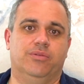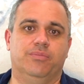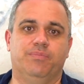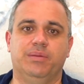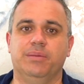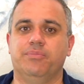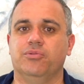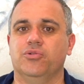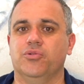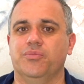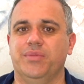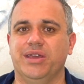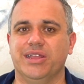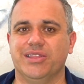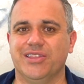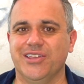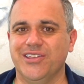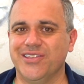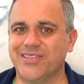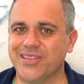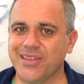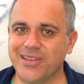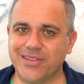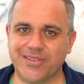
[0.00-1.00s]
People who make
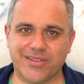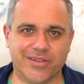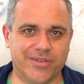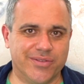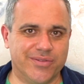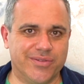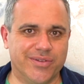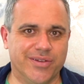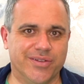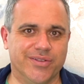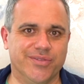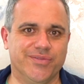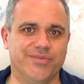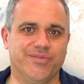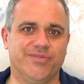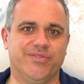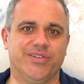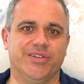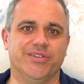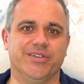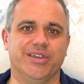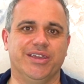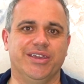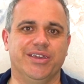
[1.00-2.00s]
these things aren't
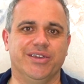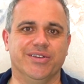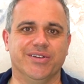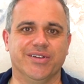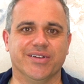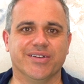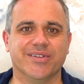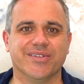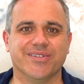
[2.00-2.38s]
very